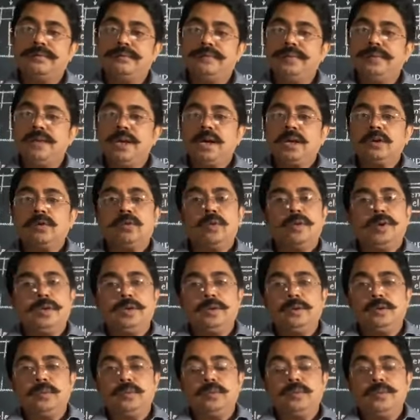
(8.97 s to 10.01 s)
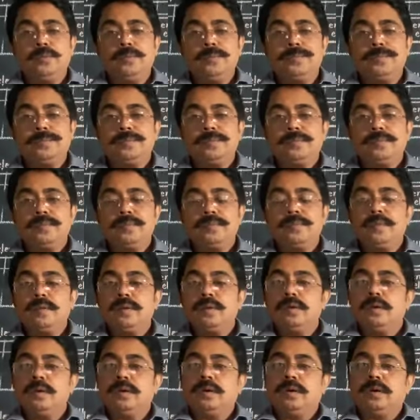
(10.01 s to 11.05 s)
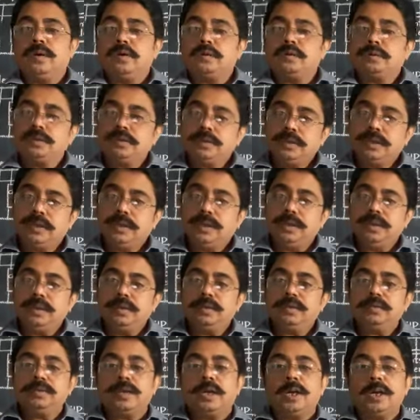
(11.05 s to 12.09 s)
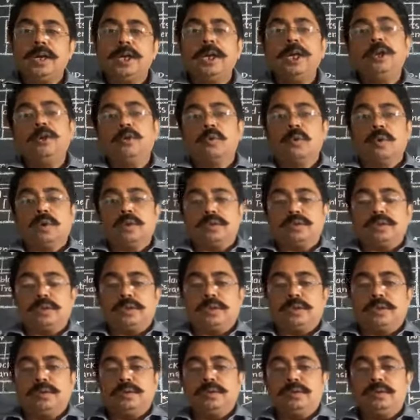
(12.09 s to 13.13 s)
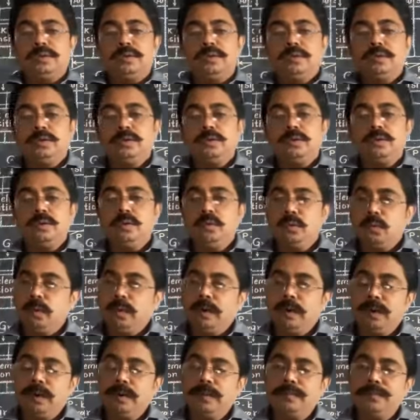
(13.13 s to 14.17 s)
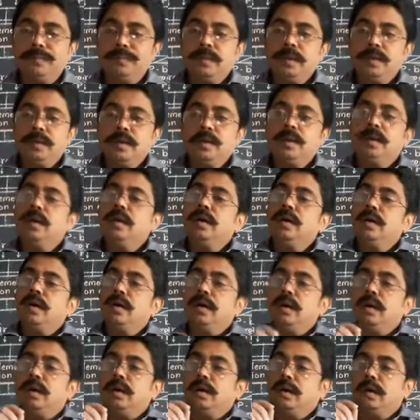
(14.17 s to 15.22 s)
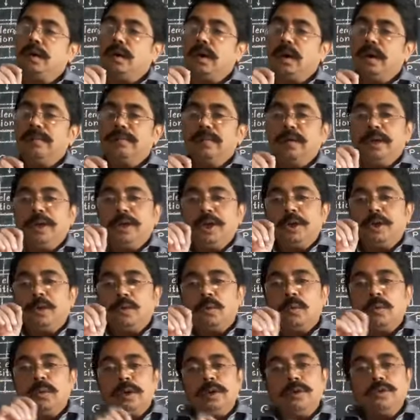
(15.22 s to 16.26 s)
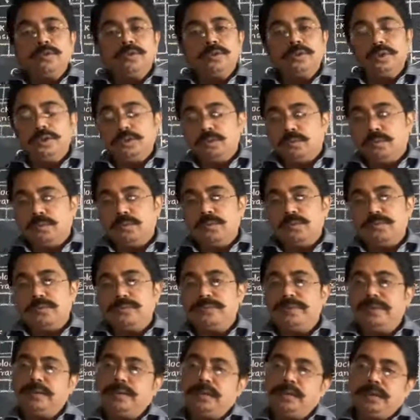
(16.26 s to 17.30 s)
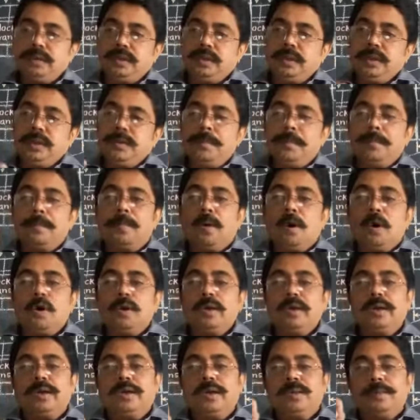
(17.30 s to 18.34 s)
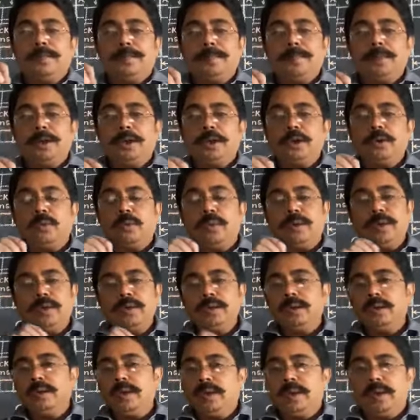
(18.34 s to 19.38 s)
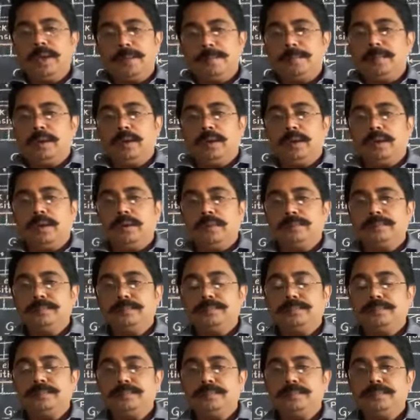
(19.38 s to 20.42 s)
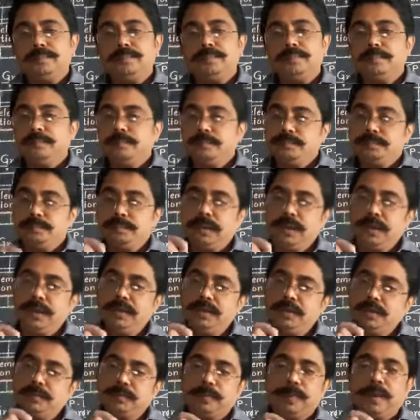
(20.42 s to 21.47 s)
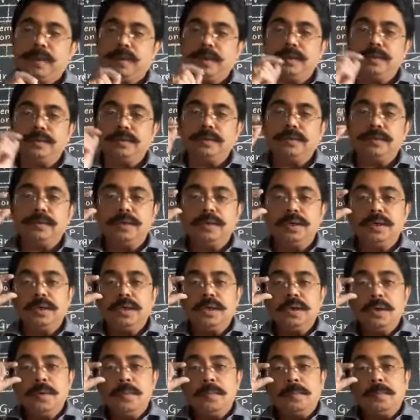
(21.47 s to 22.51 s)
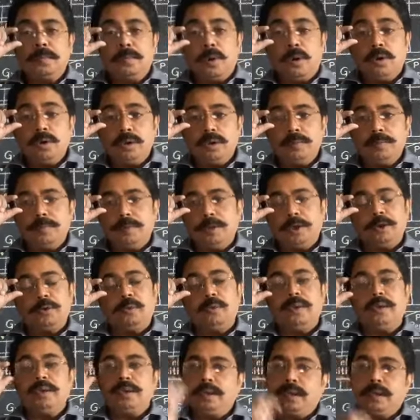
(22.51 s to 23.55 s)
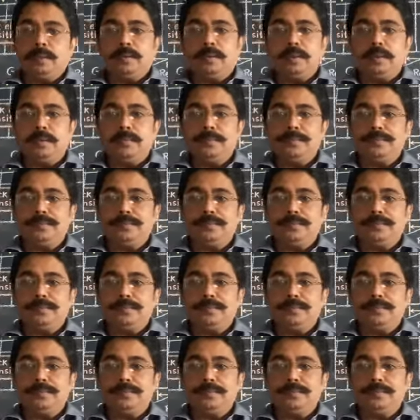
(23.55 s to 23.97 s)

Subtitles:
we are going to see the introduction. Today, I will introduce you with the modern periodic table. Please pay attention, modern periodic table.